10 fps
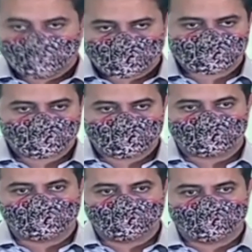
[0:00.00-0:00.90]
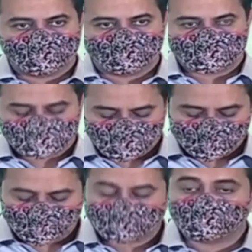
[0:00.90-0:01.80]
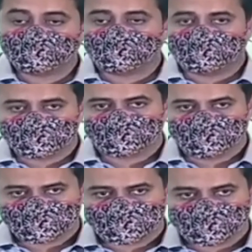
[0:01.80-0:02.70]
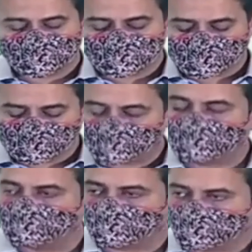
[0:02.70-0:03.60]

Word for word: Once again, thank you very much and congratulations on this wonderful